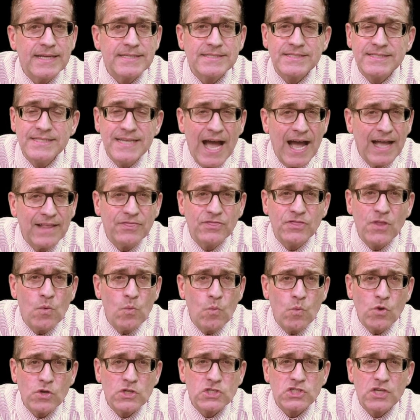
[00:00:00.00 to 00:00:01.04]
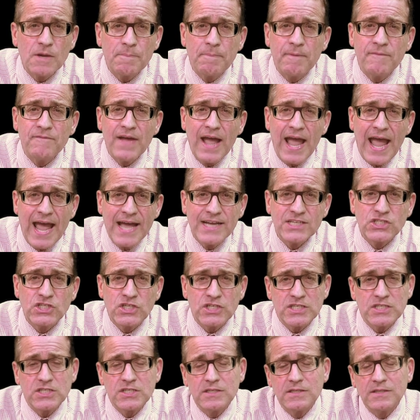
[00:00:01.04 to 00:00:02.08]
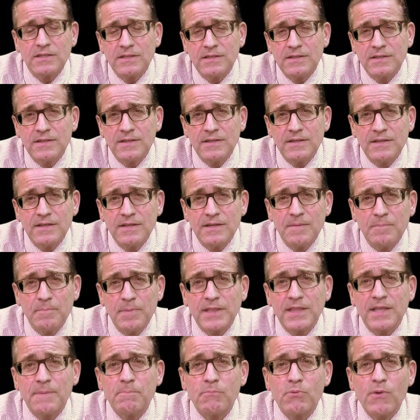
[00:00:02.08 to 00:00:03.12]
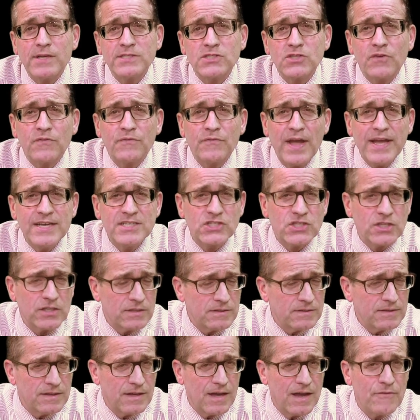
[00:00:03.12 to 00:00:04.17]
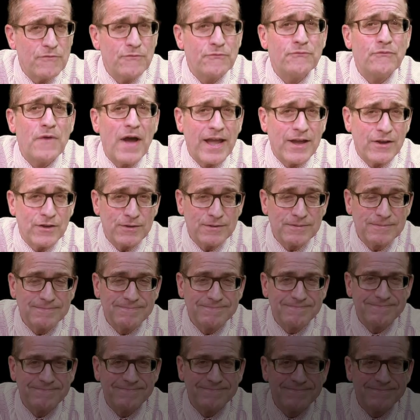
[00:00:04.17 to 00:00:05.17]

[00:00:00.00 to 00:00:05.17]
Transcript: is not the worship of ashes, but the preservation of fire.